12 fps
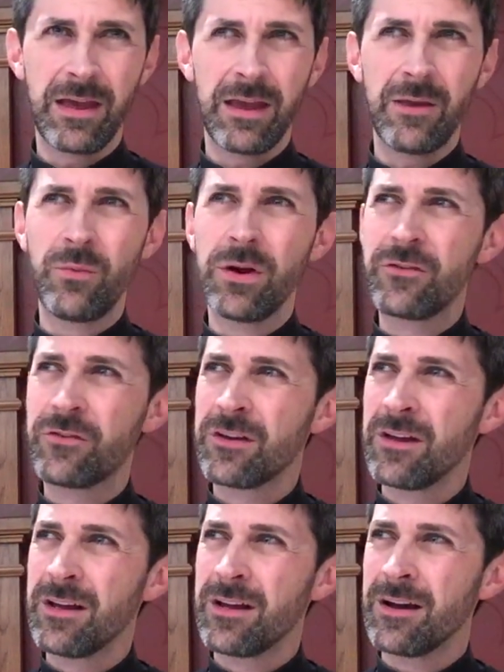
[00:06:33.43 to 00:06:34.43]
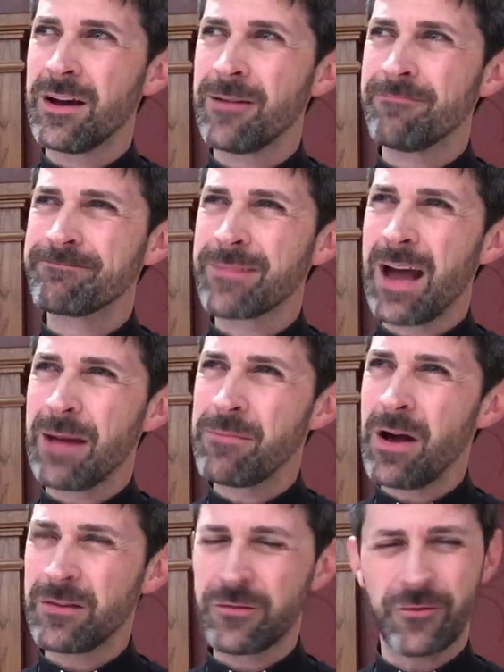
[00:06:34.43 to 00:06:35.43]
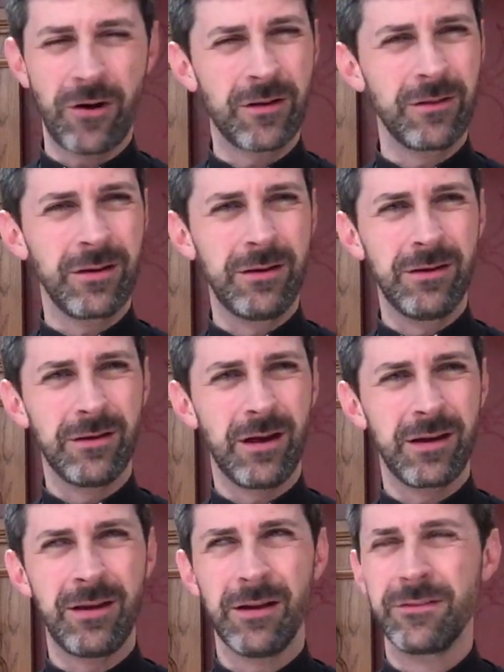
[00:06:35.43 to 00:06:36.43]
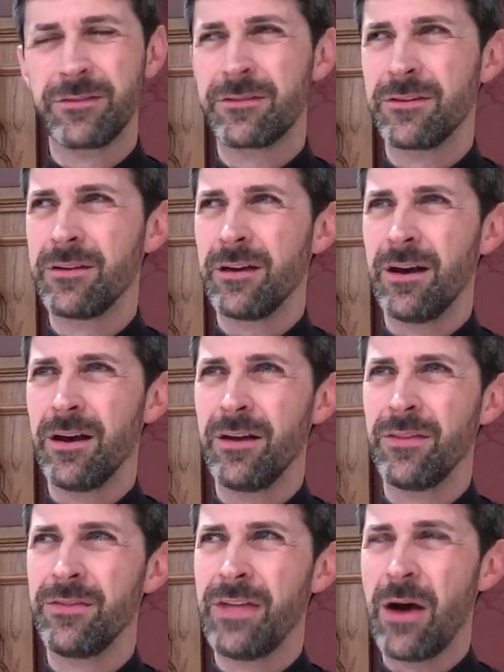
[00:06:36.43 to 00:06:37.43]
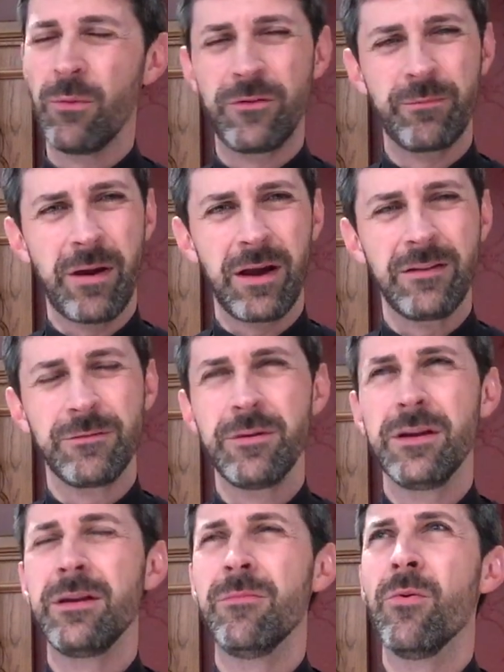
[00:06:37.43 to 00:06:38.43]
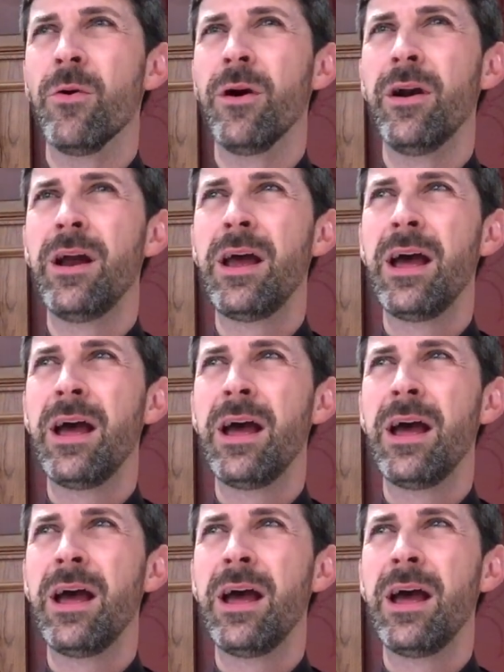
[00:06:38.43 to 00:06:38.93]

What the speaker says: in which I'm not struggling against that which binds me anymore.